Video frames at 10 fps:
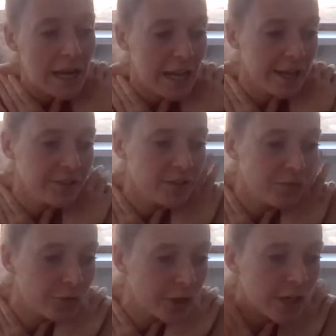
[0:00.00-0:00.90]

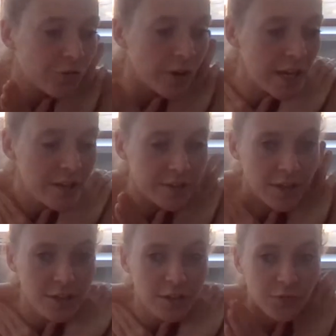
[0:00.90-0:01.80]
List 3
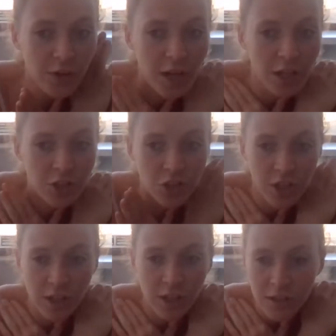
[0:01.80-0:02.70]
reasons for
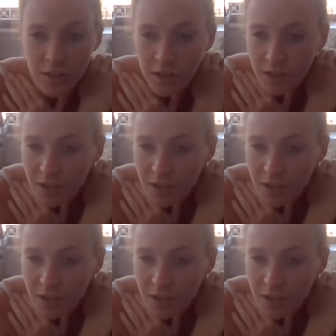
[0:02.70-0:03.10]
lunging.